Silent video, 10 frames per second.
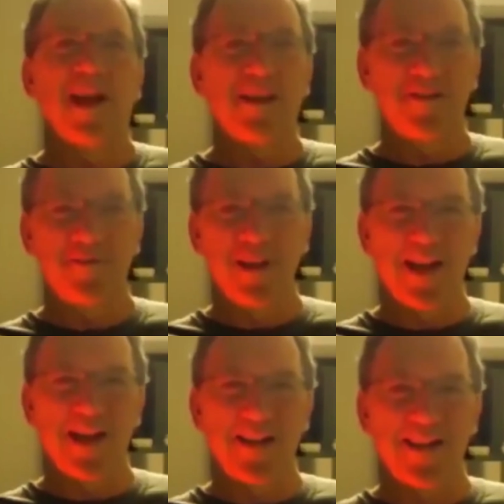could be
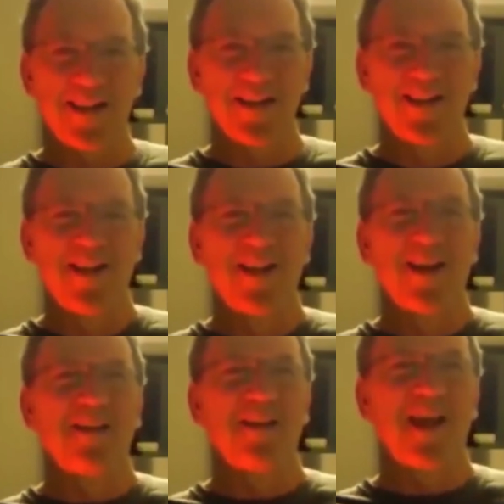anything.
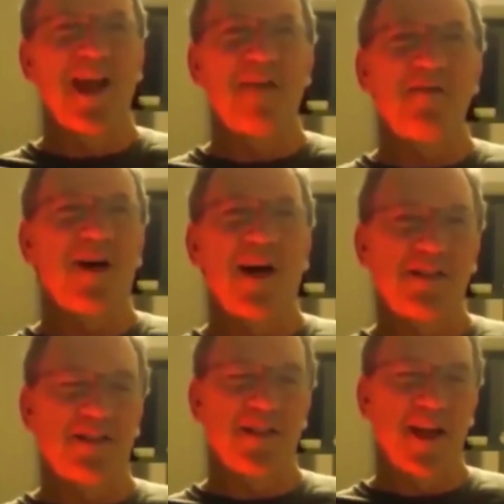Yes. They haven't
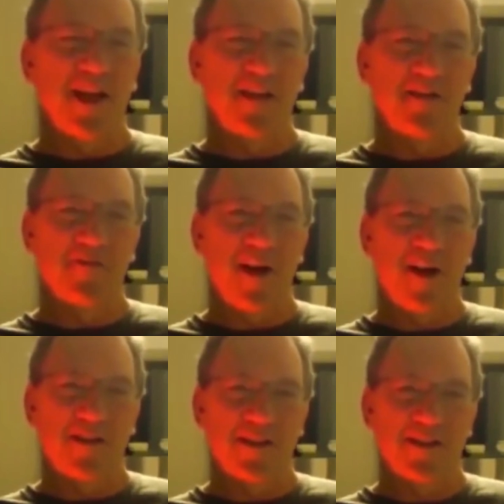isolated the
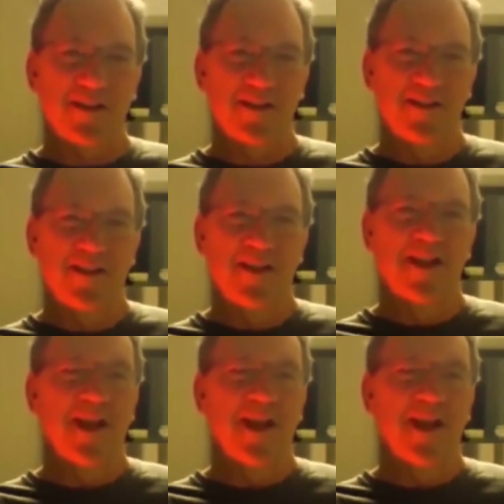virus. No.